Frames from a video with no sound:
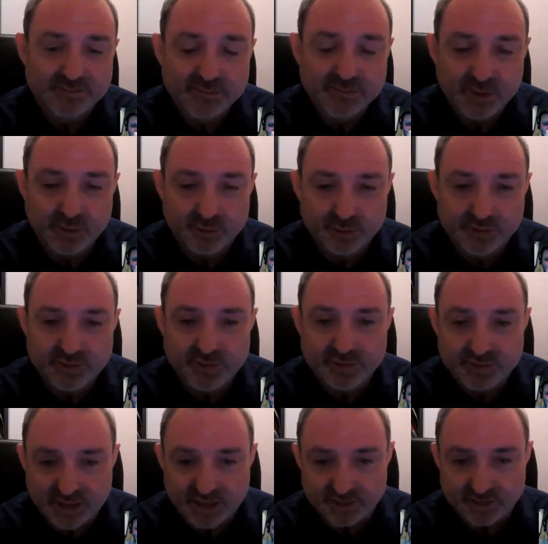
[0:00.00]
you'll
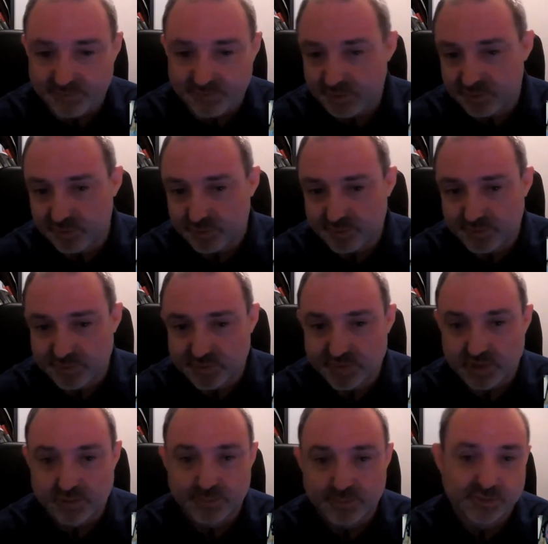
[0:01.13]
take a few drops of your
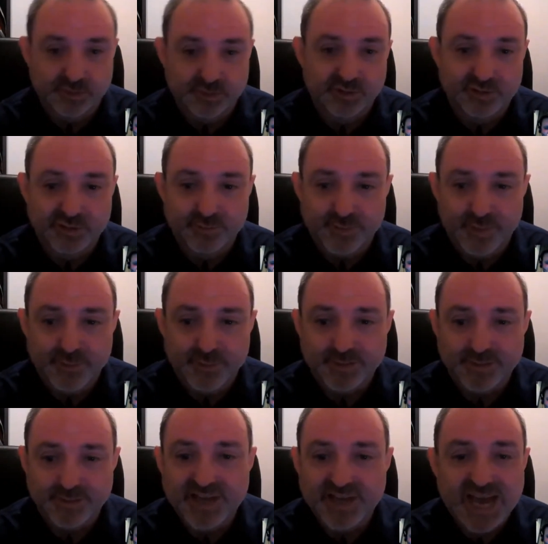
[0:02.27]
sample, dilute it by
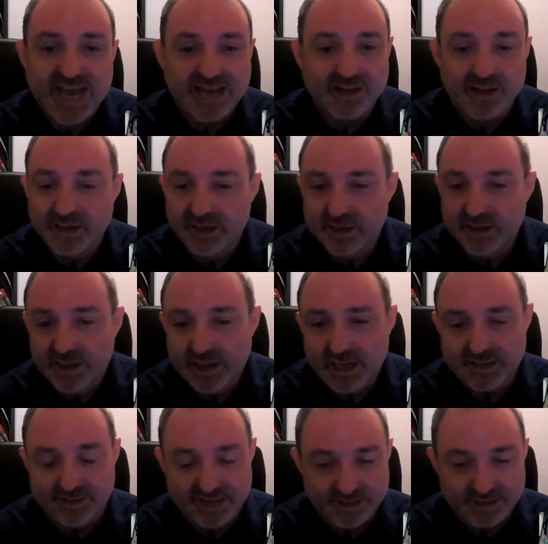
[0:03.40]
maybe 10,
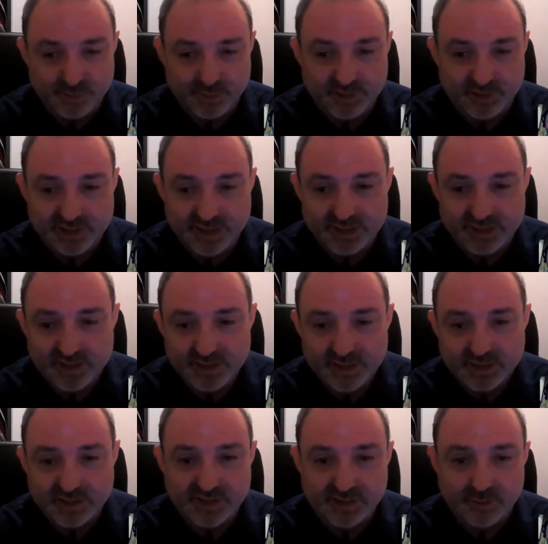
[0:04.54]
and then put it in,
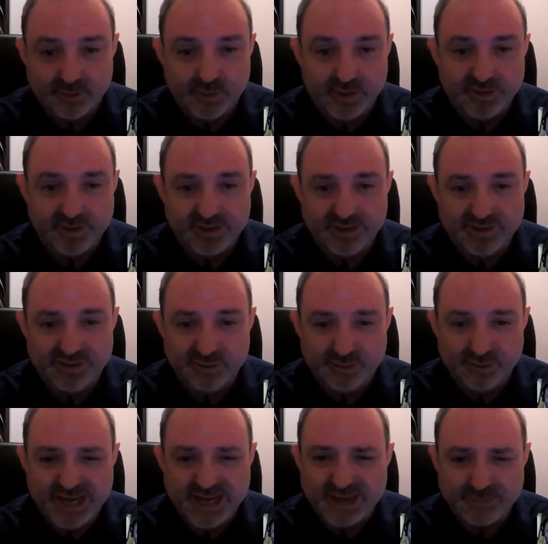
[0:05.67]
because otherwise you're
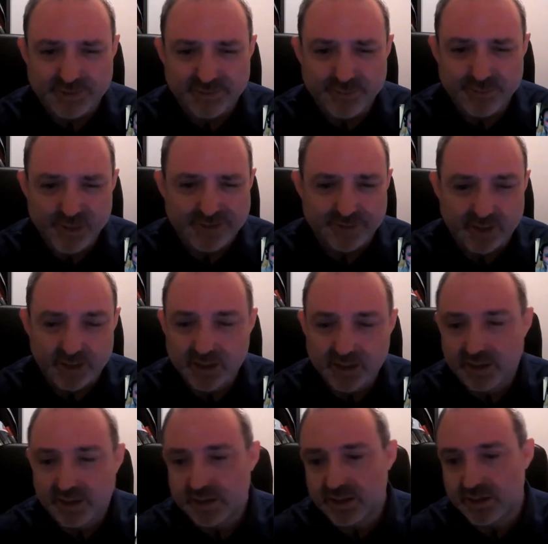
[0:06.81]
counting forever.
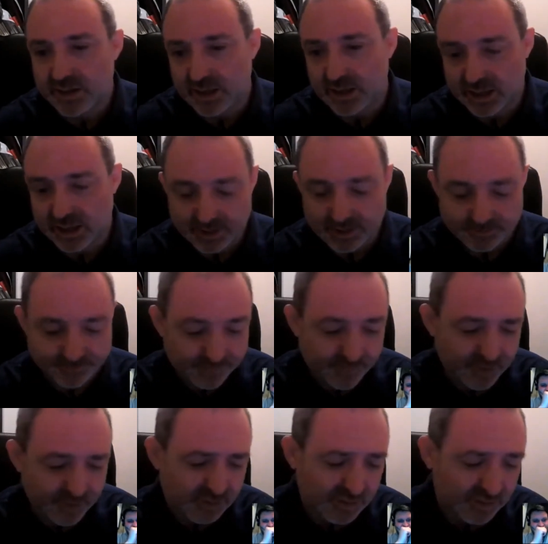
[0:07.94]

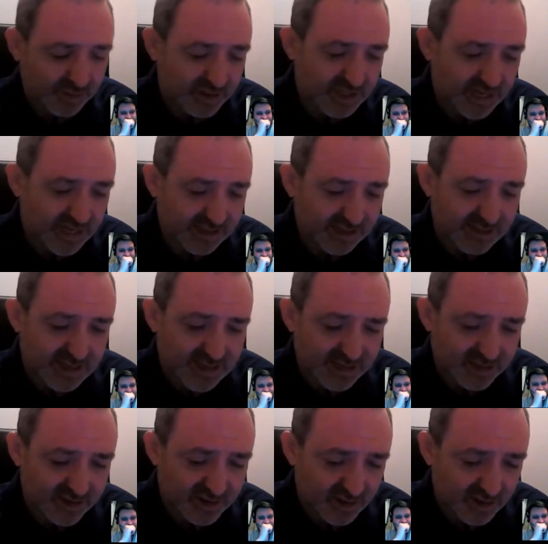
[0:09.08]
You can stain
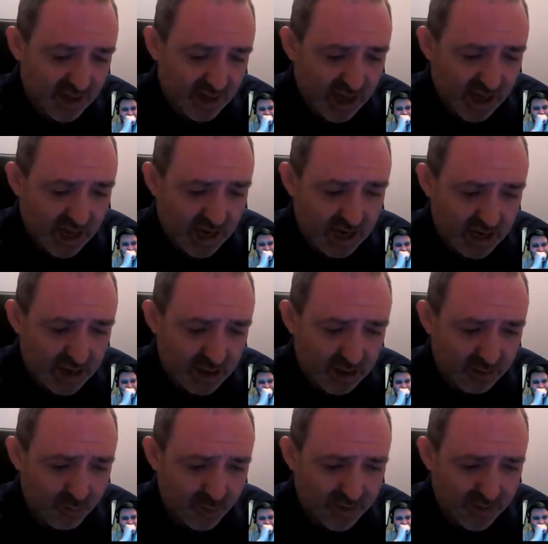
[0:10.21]
this
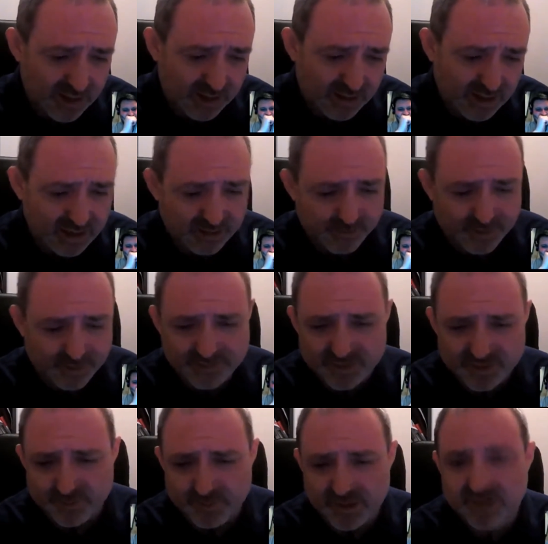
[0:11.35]
with, I believe it's
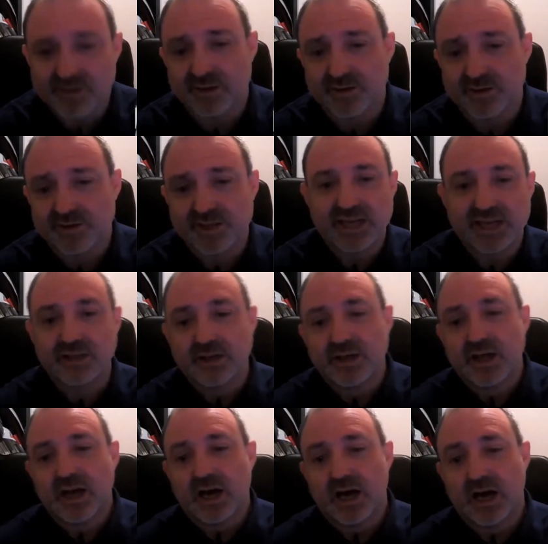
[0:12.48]
a methyl stain,
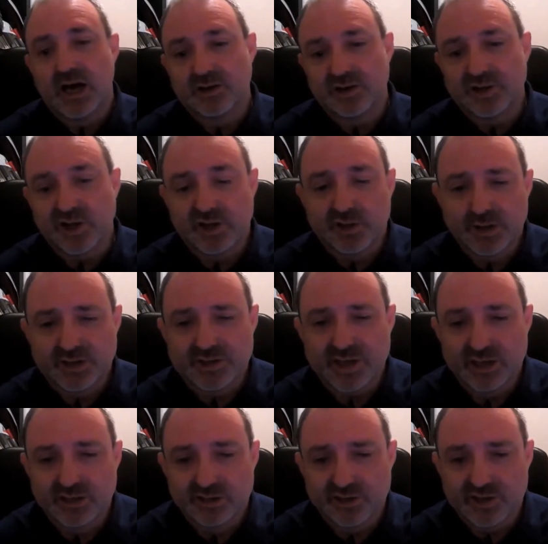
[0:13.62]
to show you which
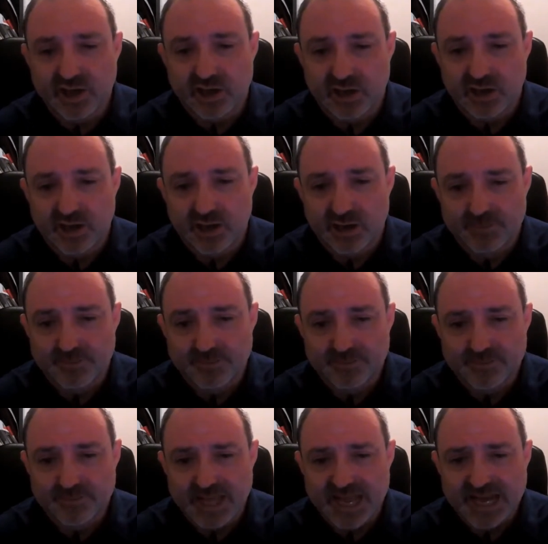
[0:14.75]
cells are
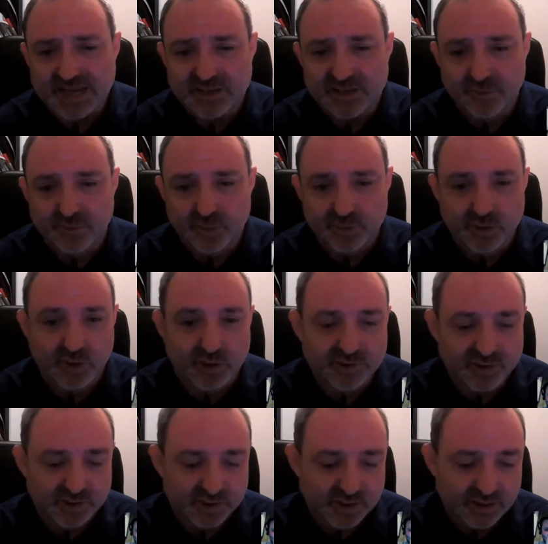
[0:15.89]
active or not,
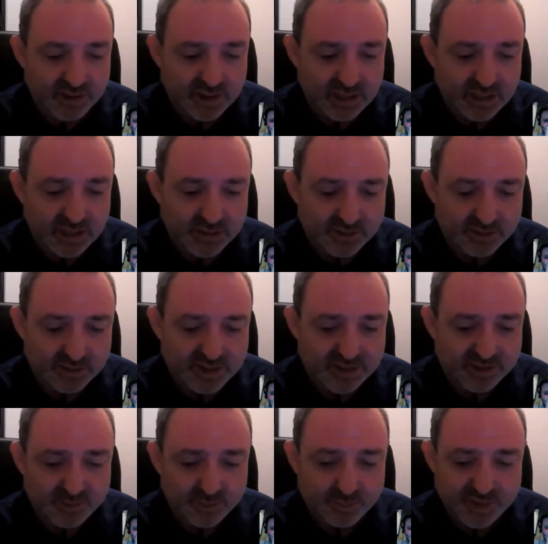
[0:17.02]
because
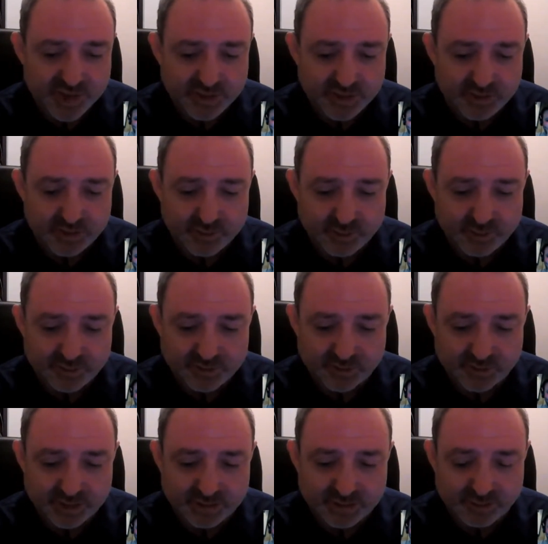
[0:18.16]
yeast will show you
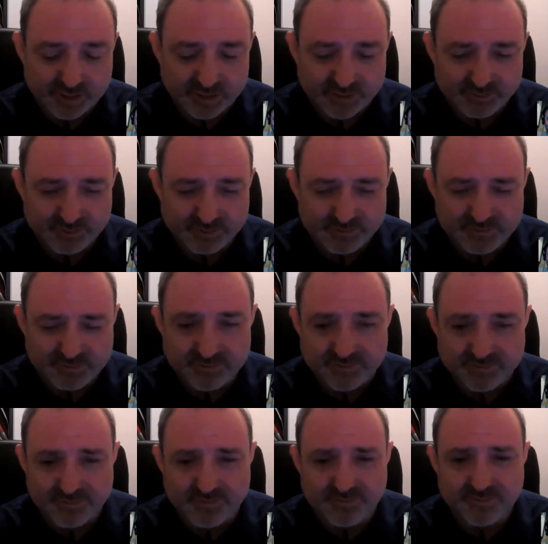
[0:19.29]
is one of
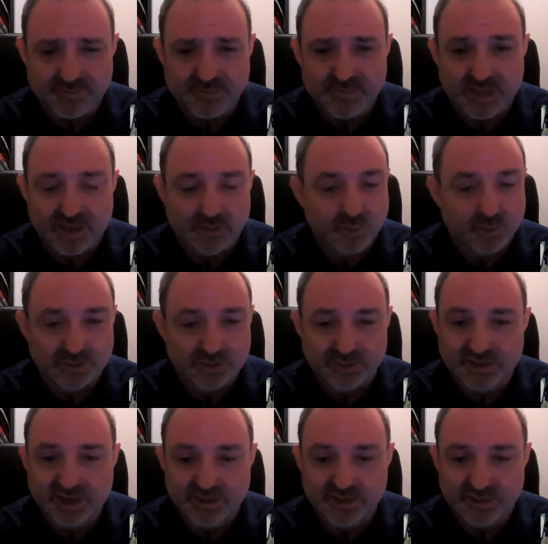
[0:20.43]
the
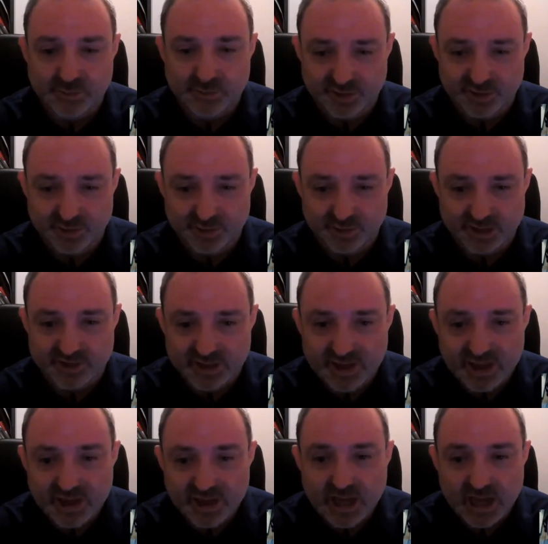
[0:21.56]
cells that will do this.
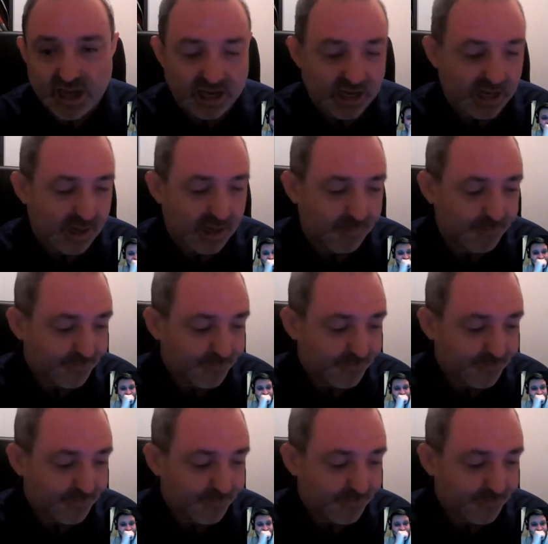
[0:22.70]
And